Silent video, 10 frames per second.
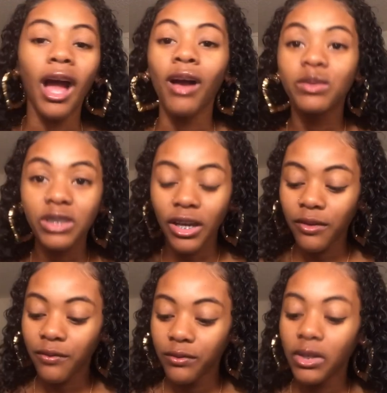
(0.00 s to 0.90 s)
I would try
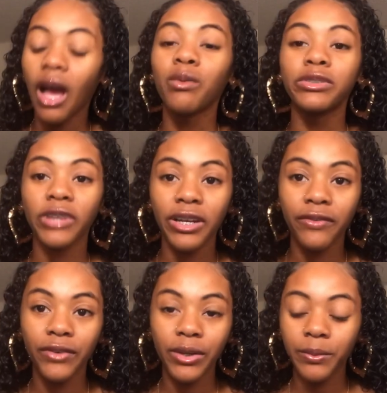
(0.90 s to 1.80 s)
I would try to
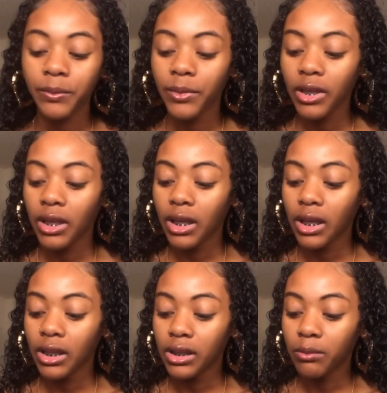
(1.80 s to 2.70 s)
film
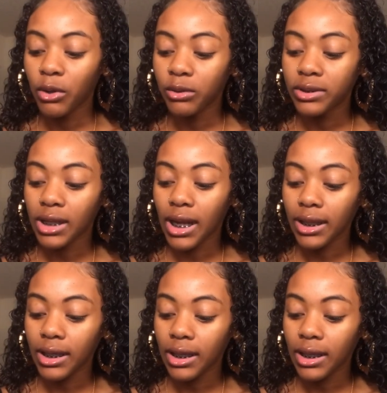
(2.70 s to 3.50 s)
the most that I